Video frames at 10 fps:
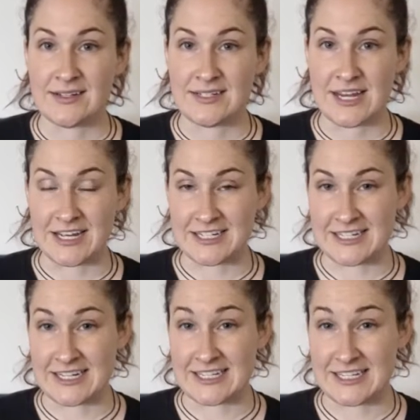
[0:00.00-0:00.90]
take
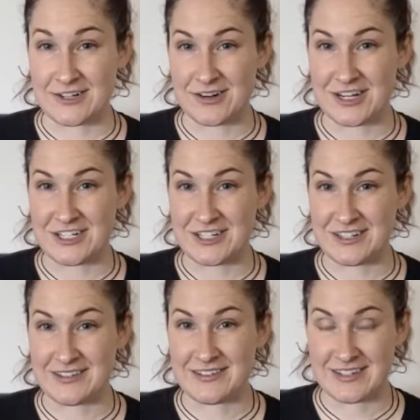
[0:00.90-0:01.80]
into
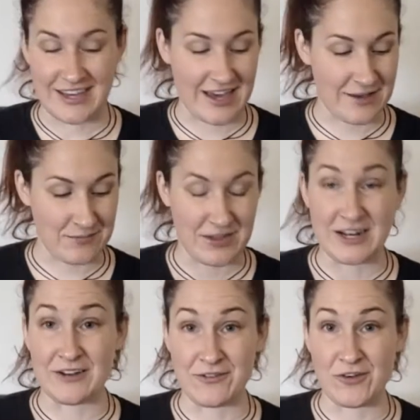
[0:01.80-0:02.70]
consideration
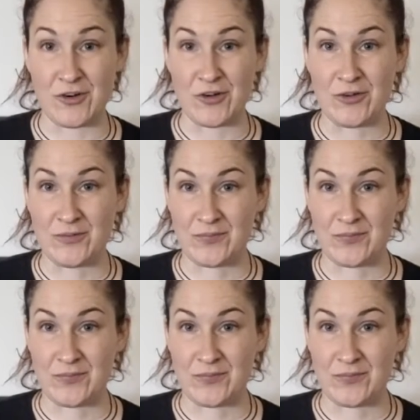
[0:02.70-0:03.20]
getting full